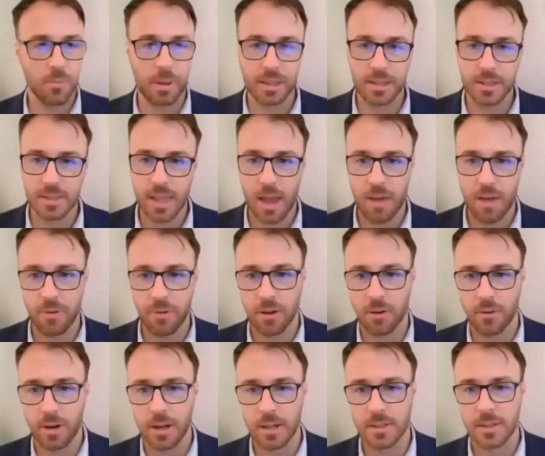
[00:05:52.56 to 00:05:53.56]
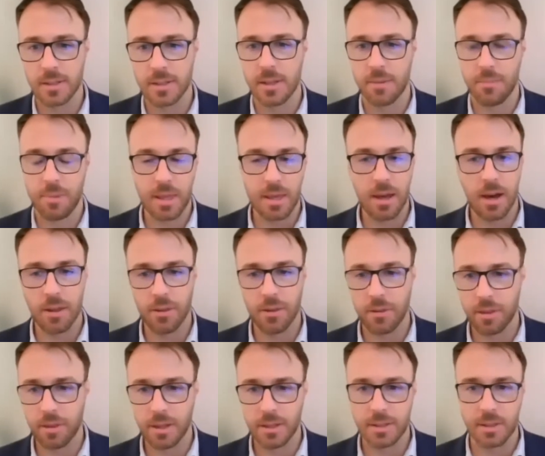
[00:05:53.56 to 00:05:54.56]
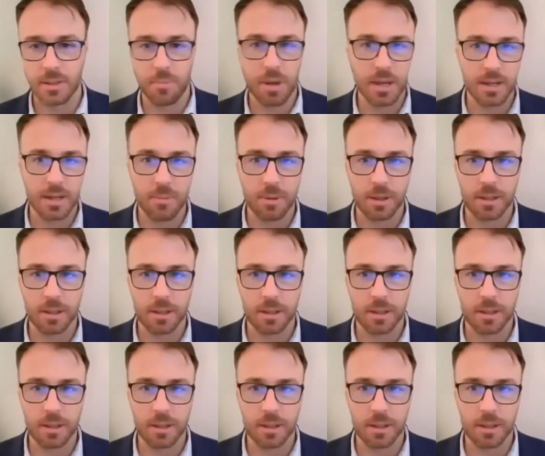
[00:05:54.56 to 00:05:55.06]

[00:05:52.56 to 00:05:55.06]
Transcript: staffing crisis, some of the other things, the pandemic,